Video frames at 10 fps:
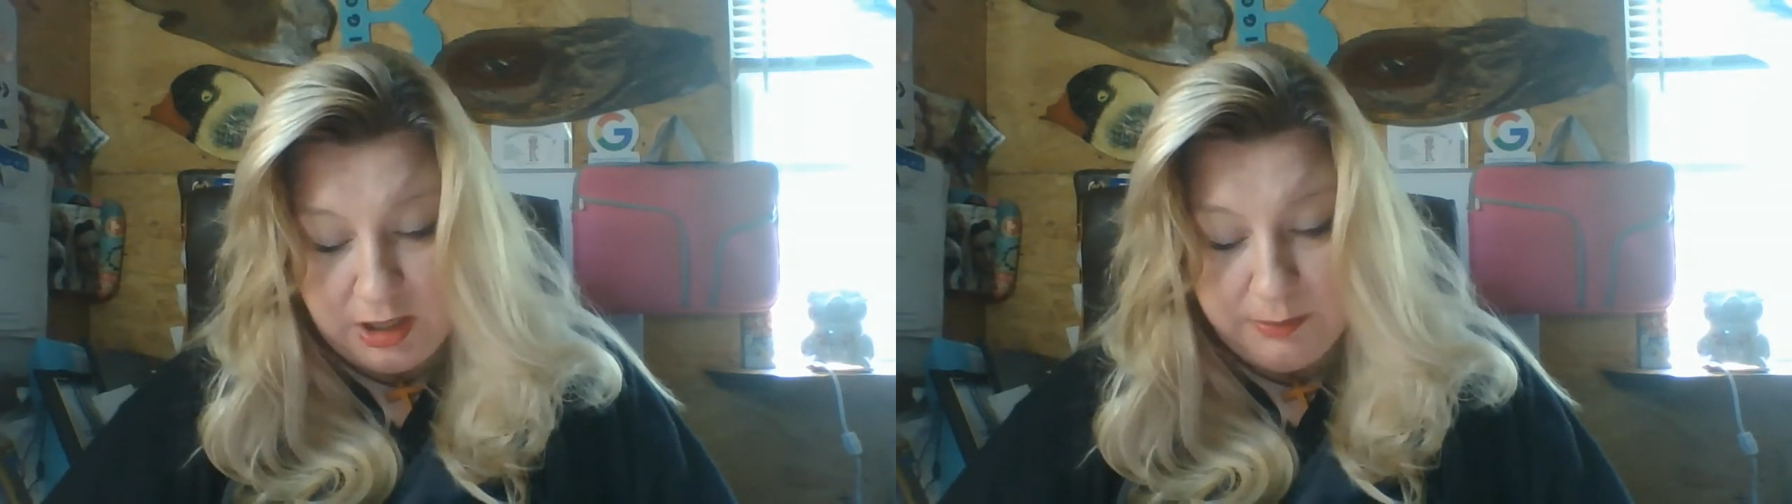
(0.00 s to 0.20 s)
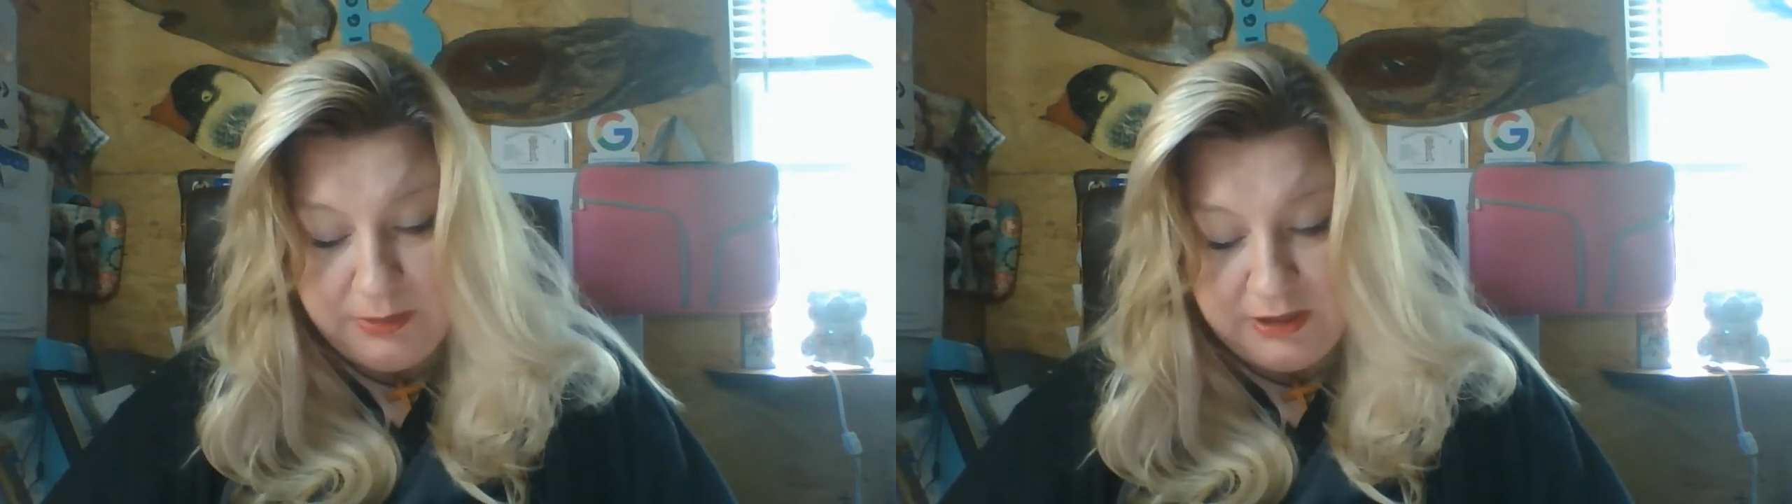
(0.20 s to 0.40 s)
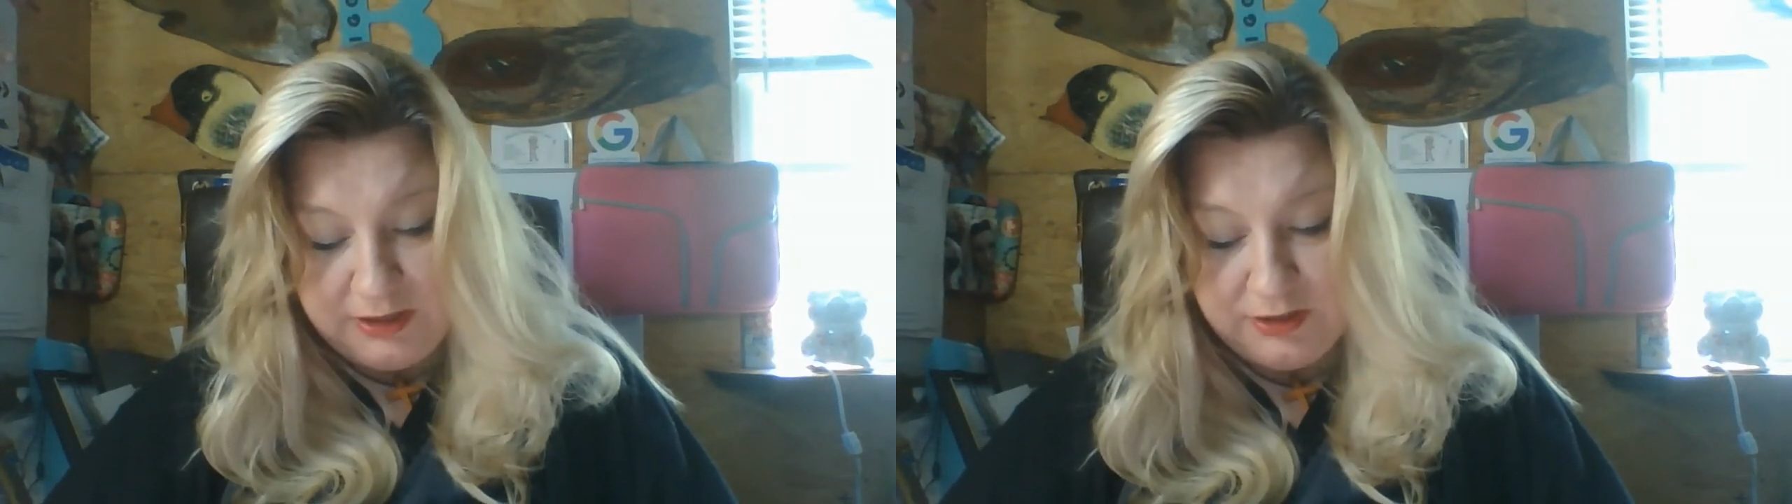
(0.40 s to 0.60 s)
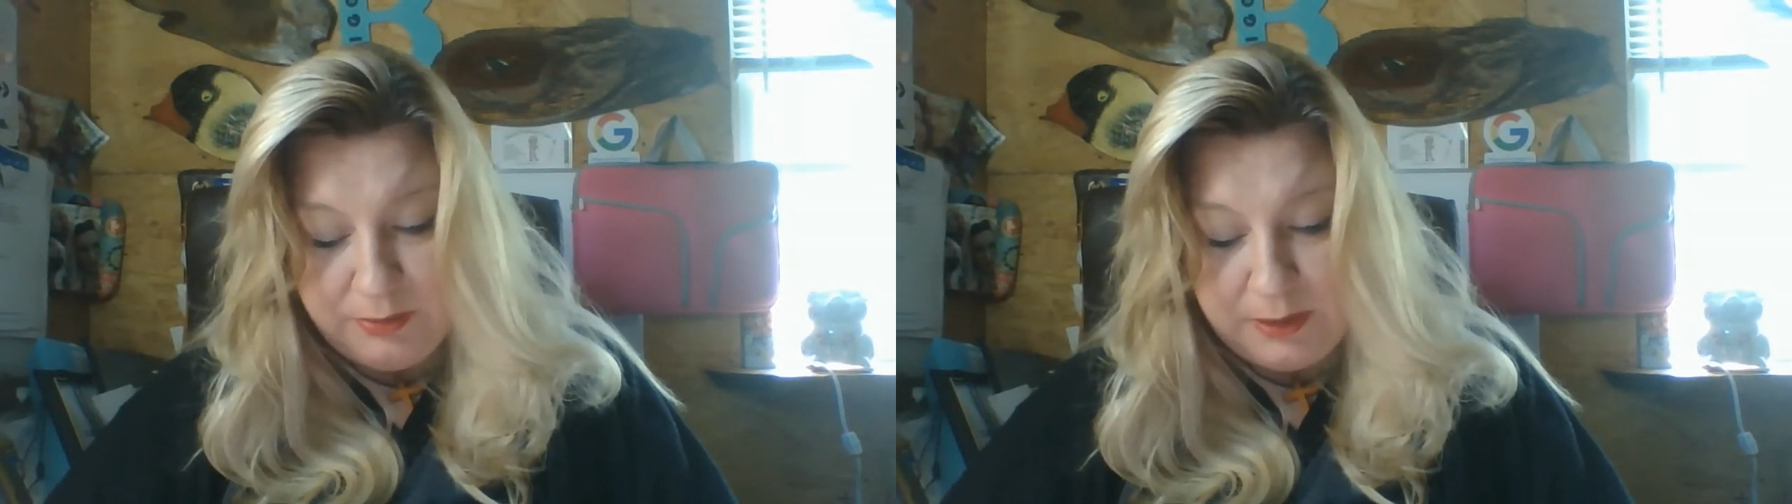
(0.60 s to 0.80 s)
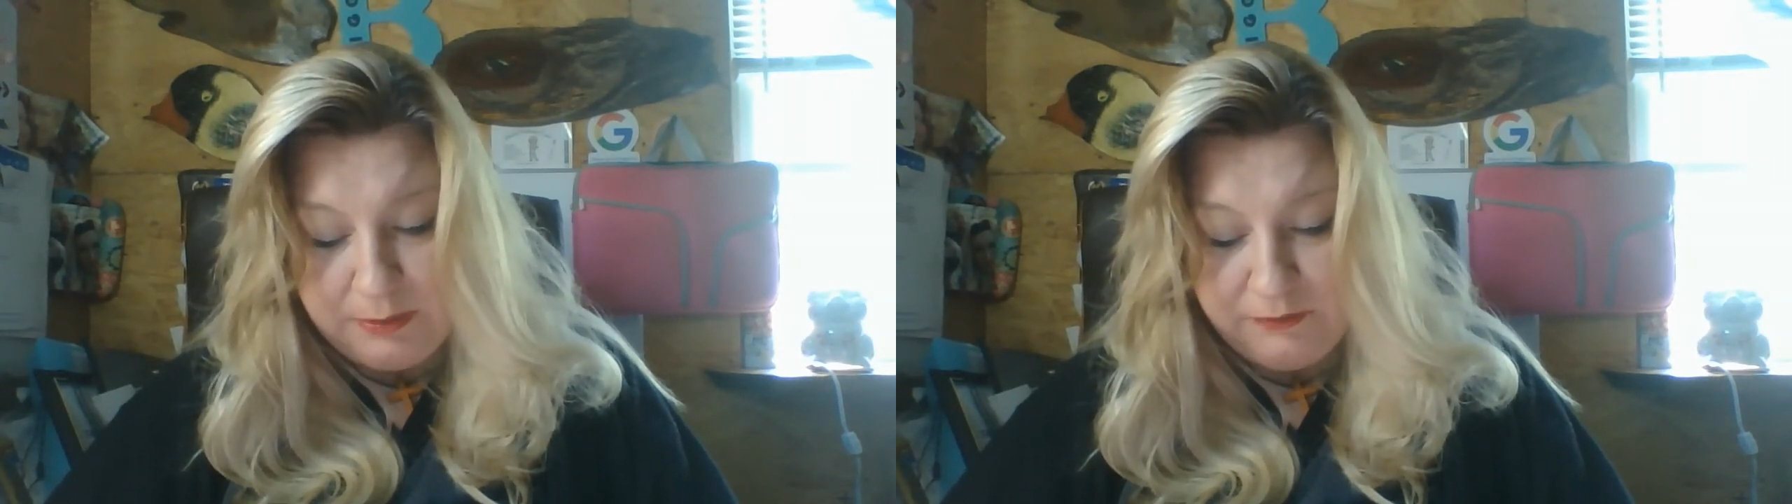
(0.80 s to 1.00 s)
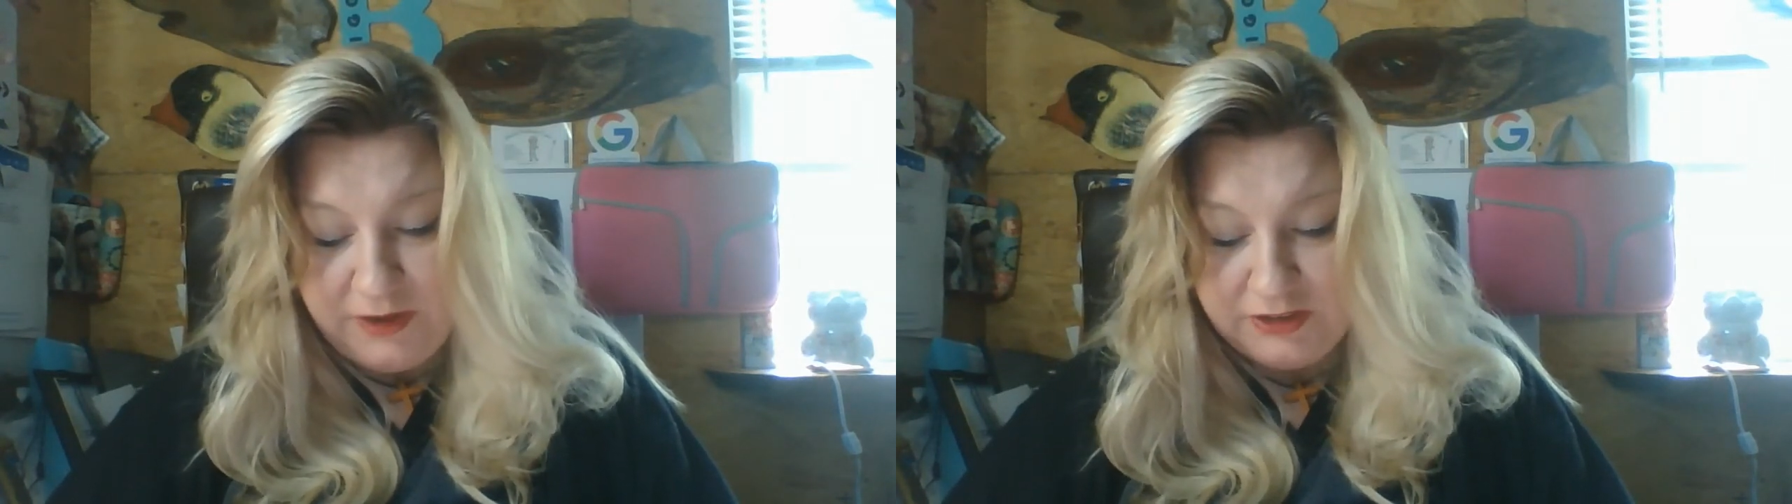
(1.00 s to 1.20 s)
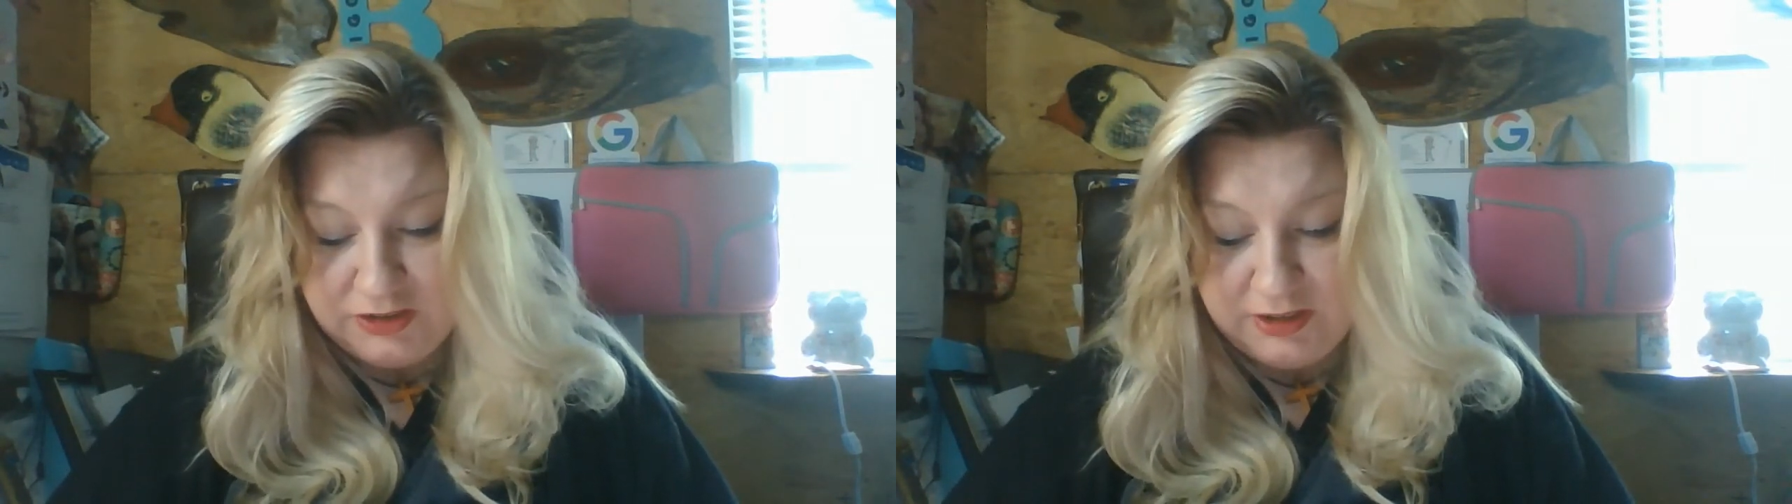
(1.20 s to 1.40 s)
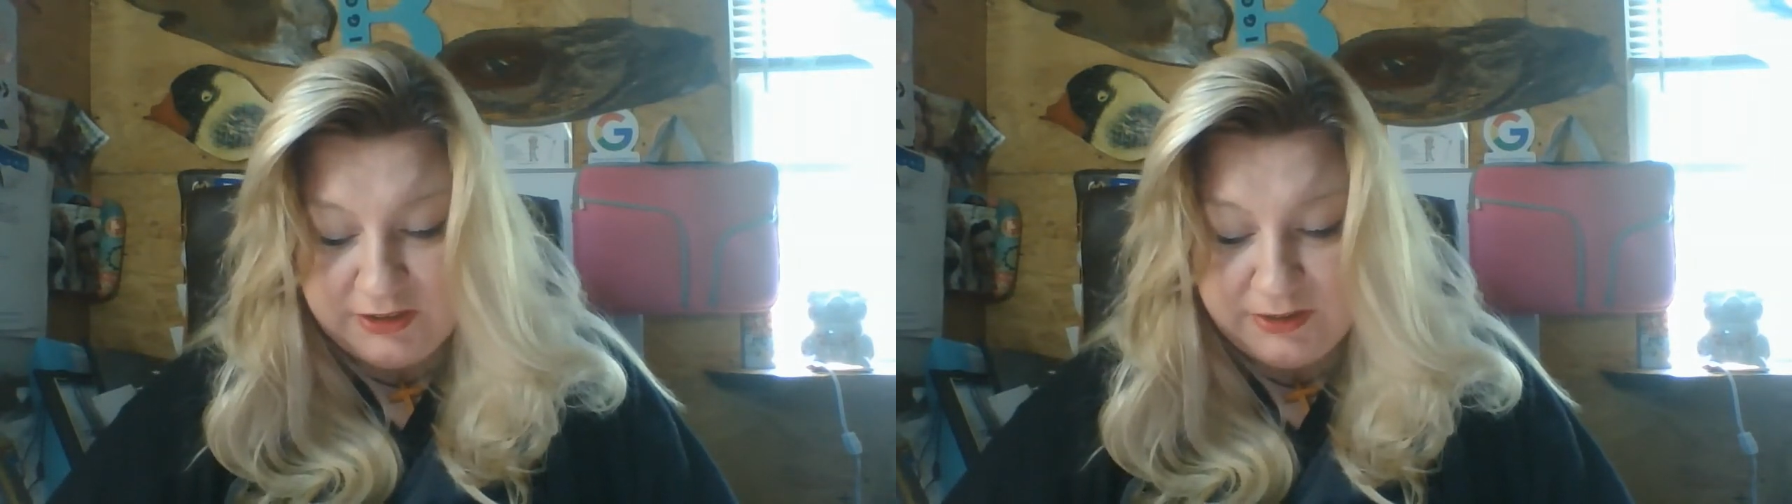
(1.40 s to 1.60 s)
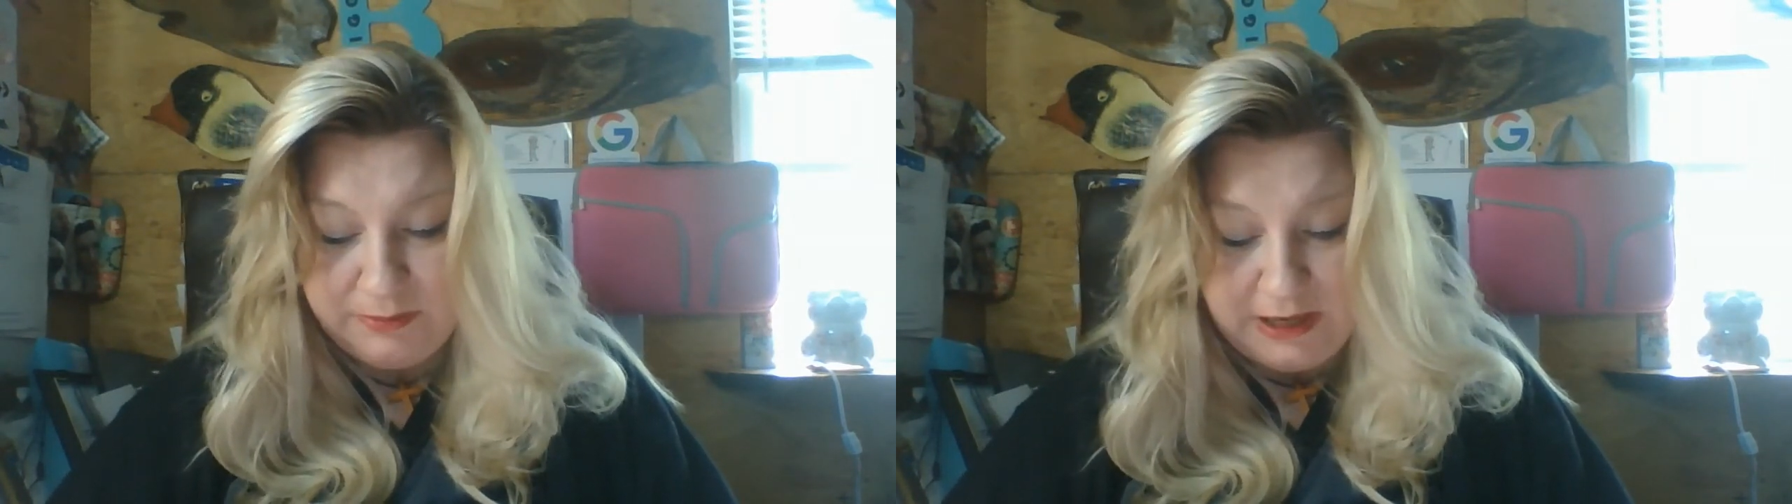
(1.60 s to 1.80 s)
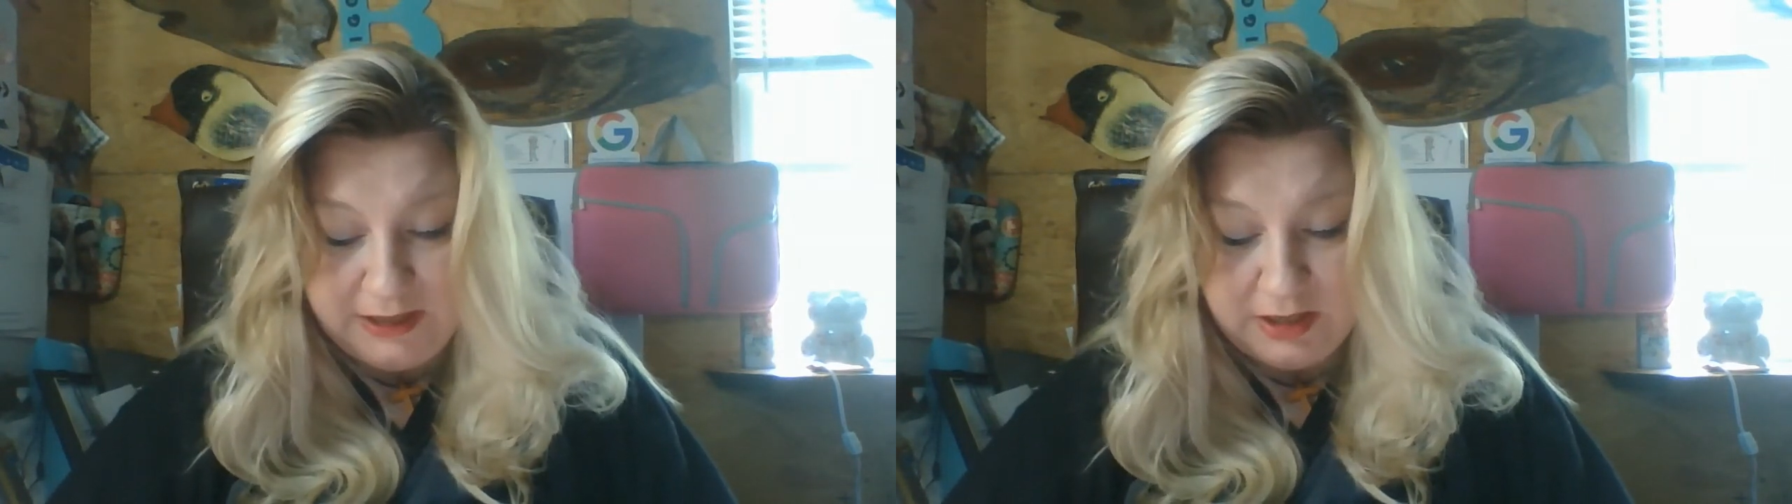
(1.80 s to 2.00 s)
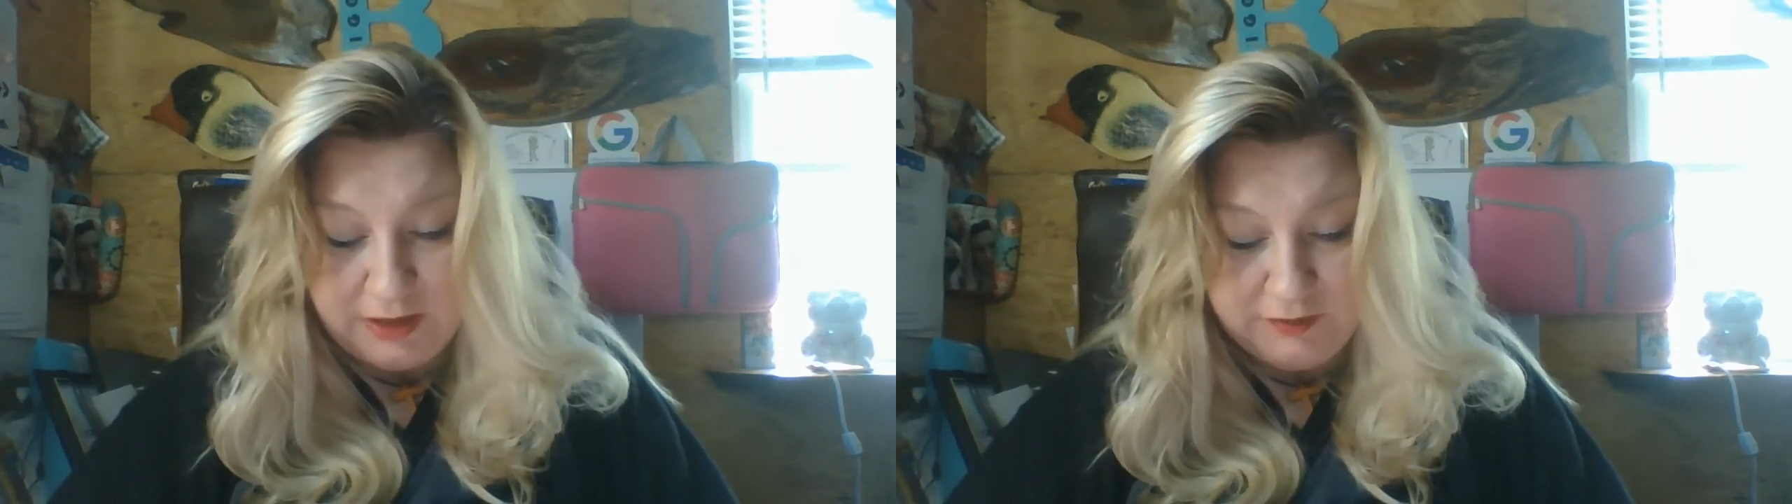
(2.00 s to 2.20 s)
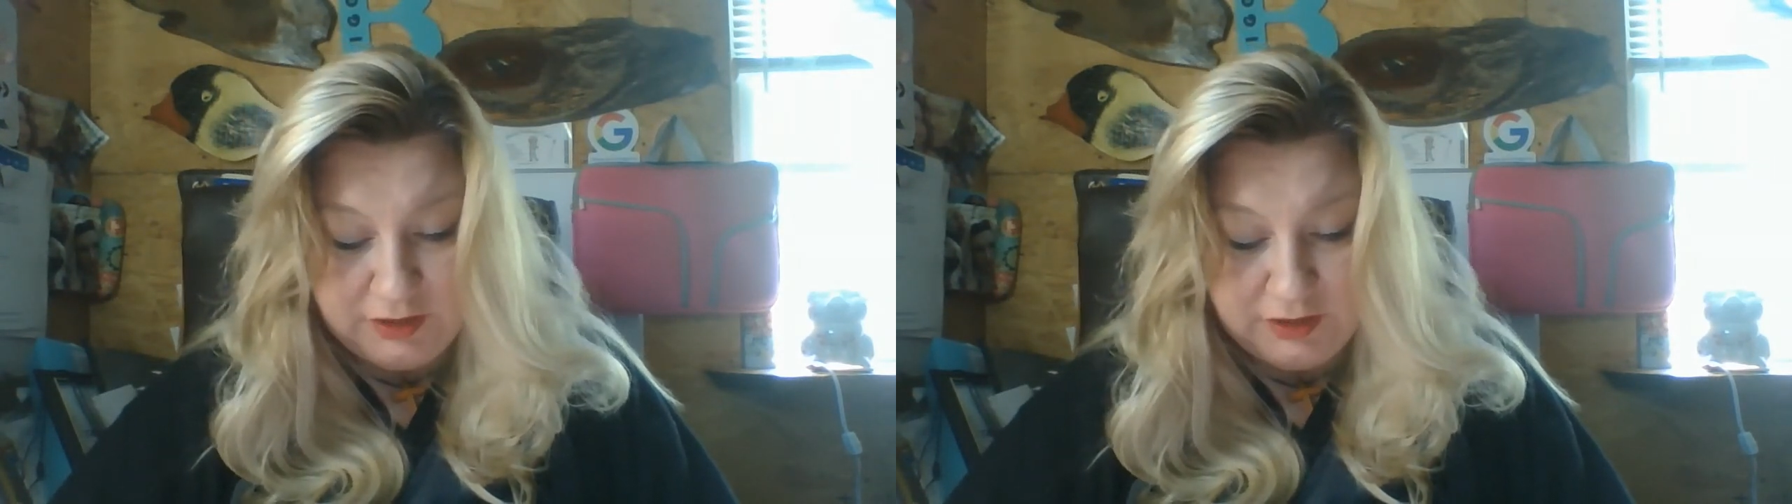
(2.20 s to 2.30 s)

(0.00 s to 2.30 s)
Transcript: Because of my profession doesn't pay enough